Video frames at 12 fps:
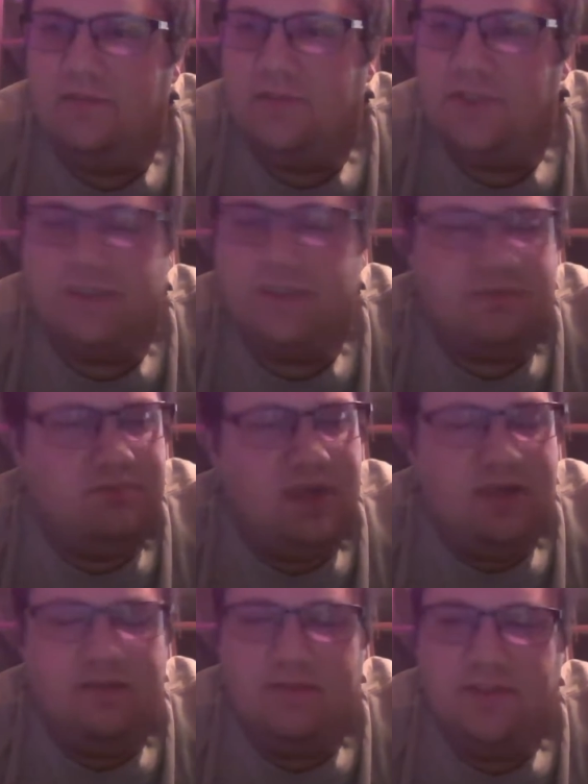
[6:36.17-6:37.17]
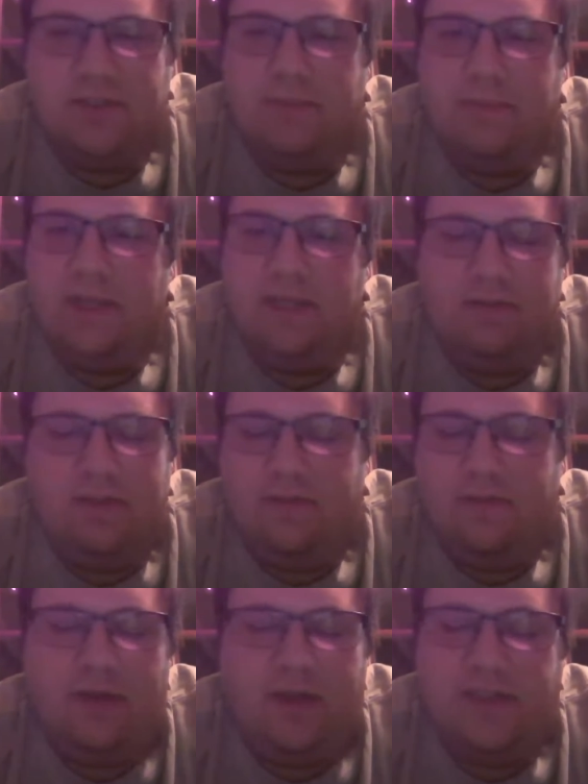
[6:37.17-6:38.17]
Just somebody,
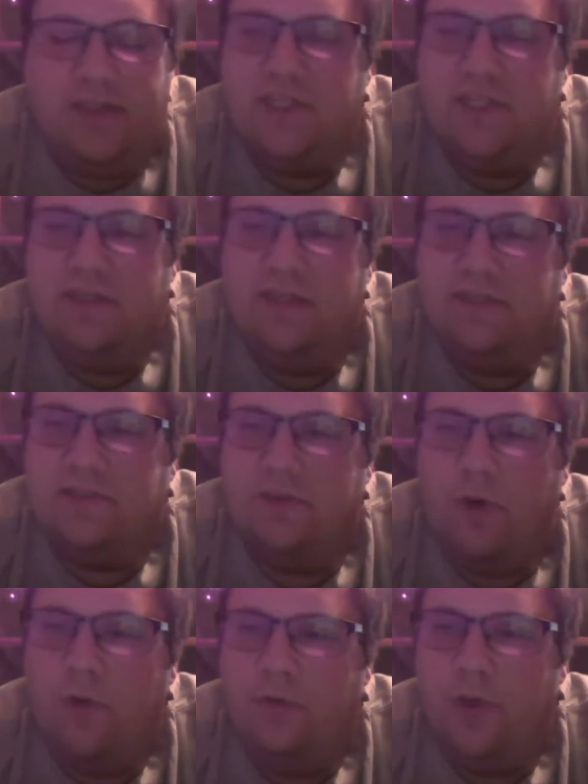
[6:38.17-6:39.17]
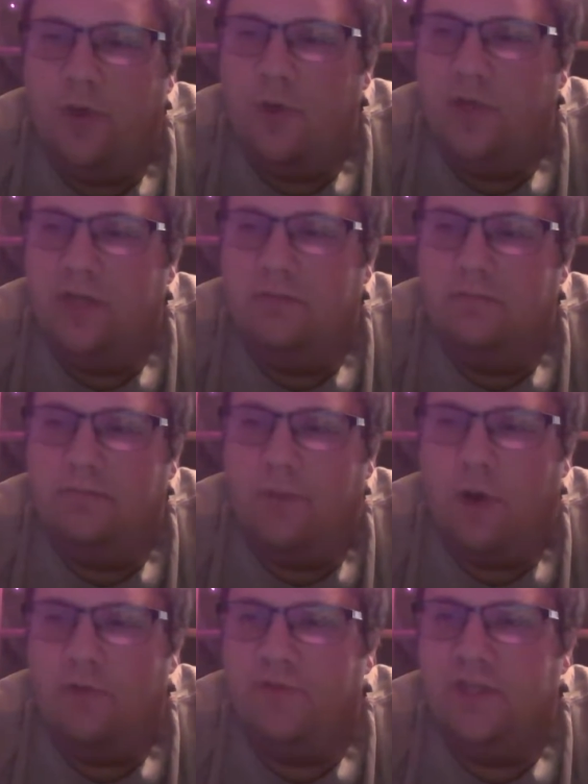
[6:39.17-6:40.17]
I see these old Onan
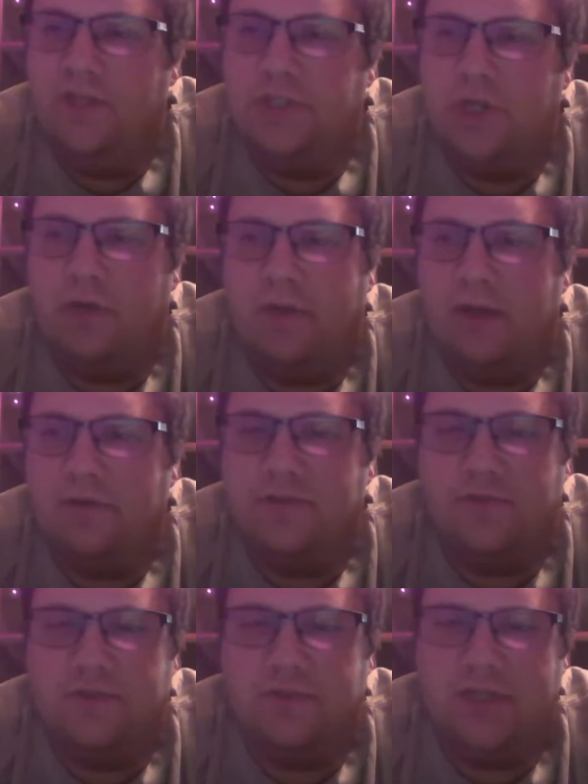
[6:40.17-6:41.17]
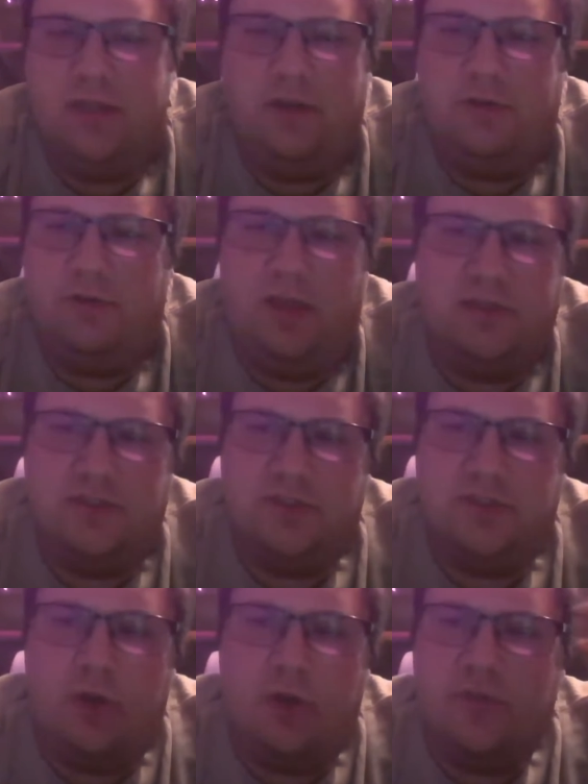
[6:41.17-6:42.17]
RV generators for sale on Craigslist
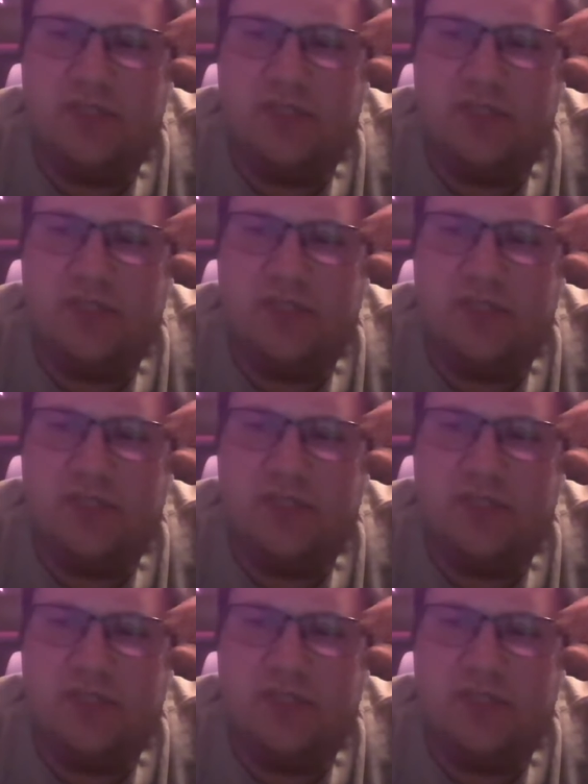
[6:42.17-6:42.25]
all the